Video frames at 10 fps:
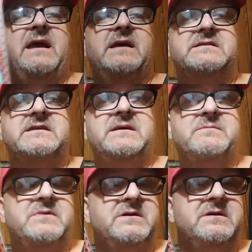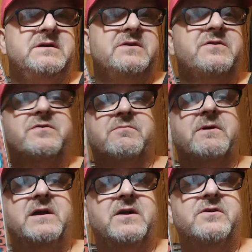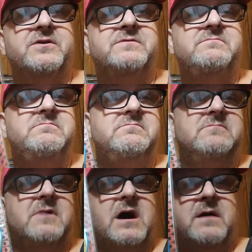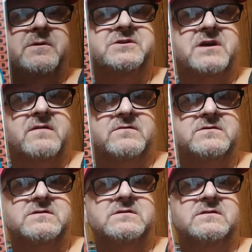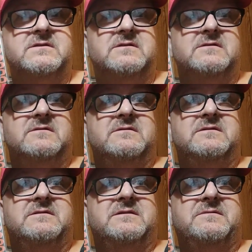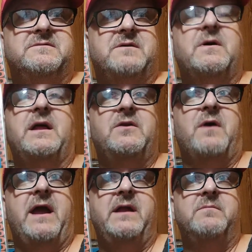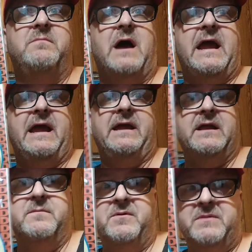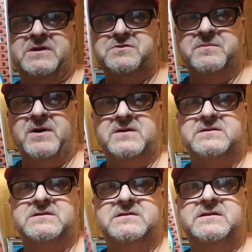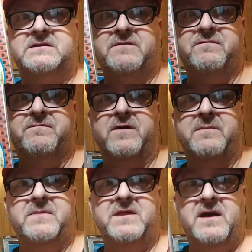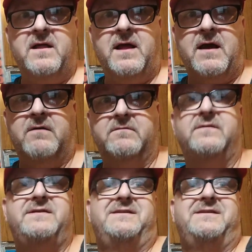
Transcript: ASM 300 homage covers. Well, I don't hate them. I hate getting them in mystery boxes because they freak me the hell out.